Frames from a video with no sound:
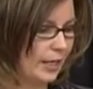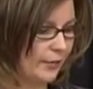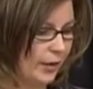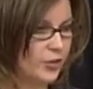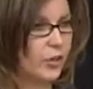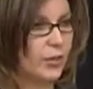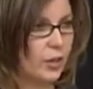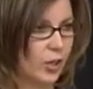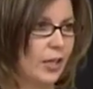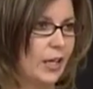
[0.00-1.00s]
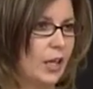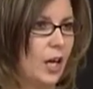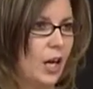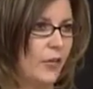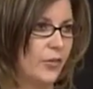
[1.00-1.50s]
eventually they're going to get
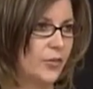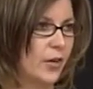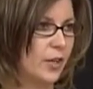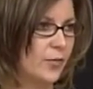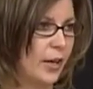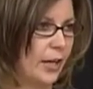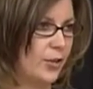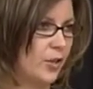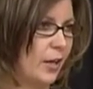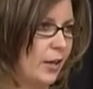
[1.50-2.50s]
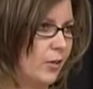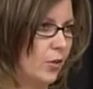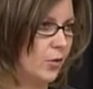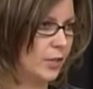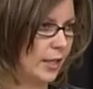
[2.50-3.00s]
cut off as far as financial aid
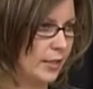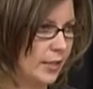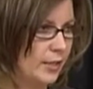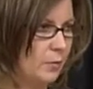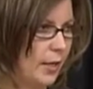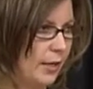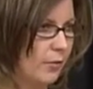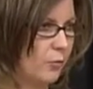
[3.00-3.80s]
goes. They need to make